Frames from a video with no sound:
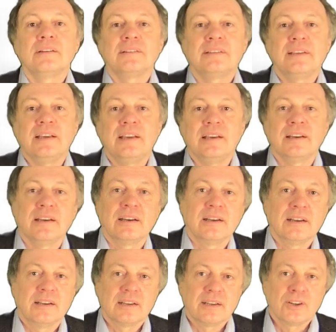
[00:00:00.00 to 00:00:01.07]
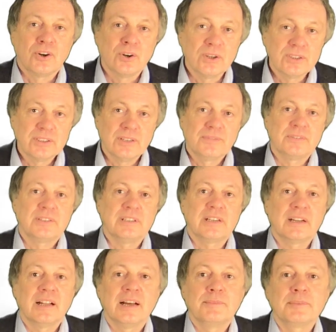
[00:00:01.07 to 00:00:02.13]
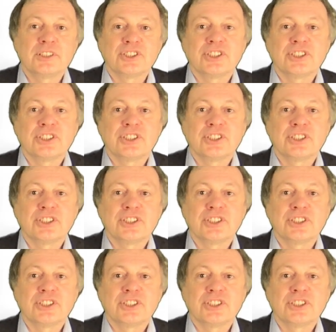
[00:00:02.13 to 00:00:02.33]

the cause of the climate